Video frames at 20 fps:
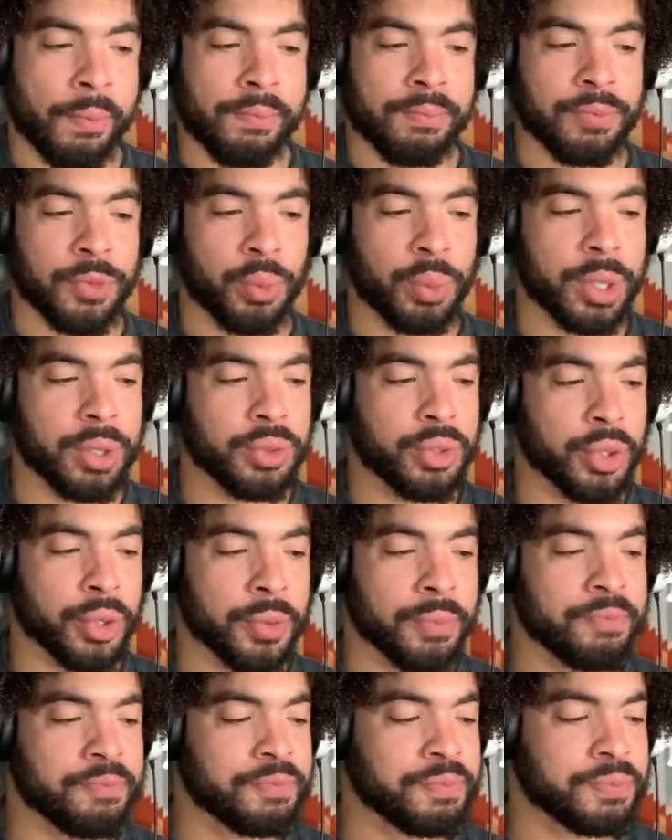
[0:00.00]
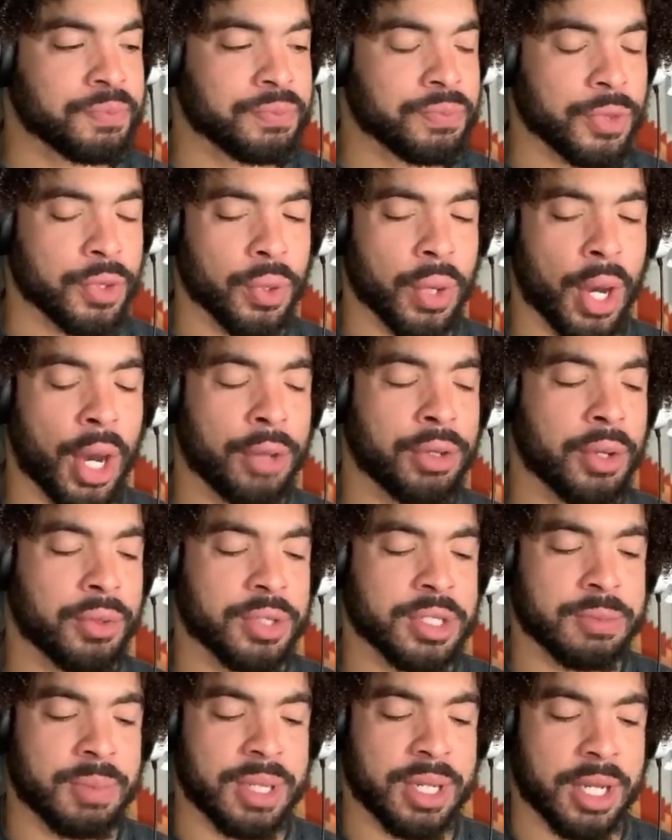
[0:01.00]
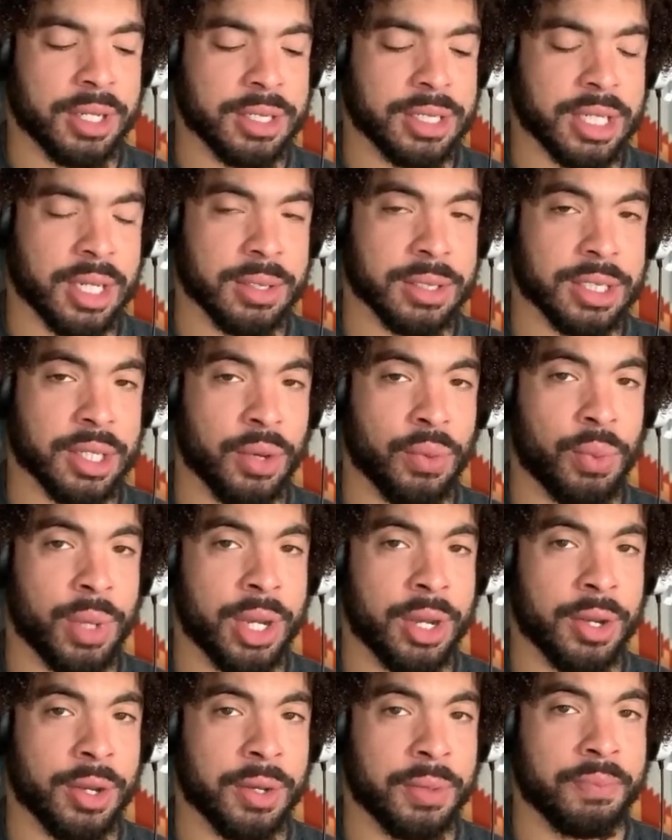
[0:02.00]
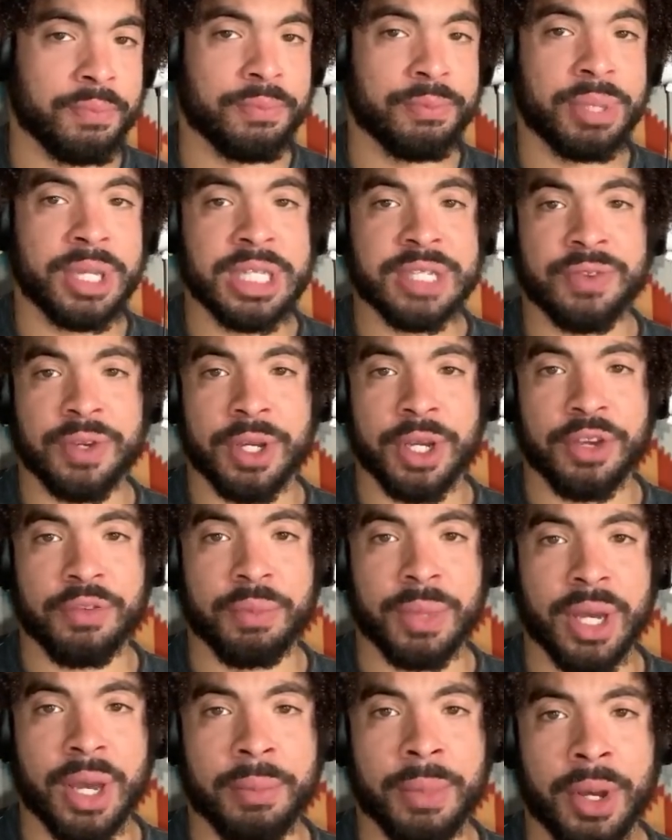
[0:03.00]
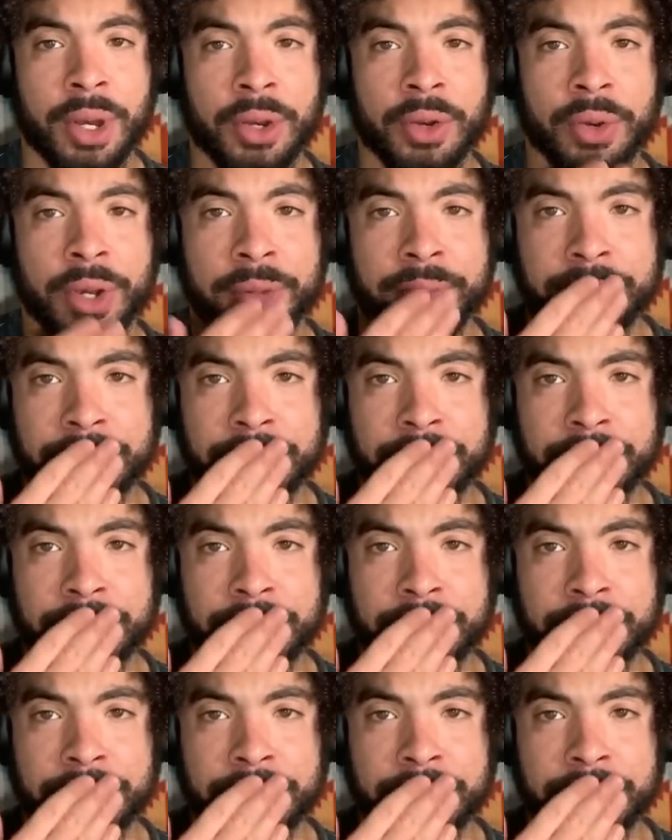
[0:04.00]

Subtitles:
Will do. I know this banana sounds so weird. Please forgive me. I'm hungry.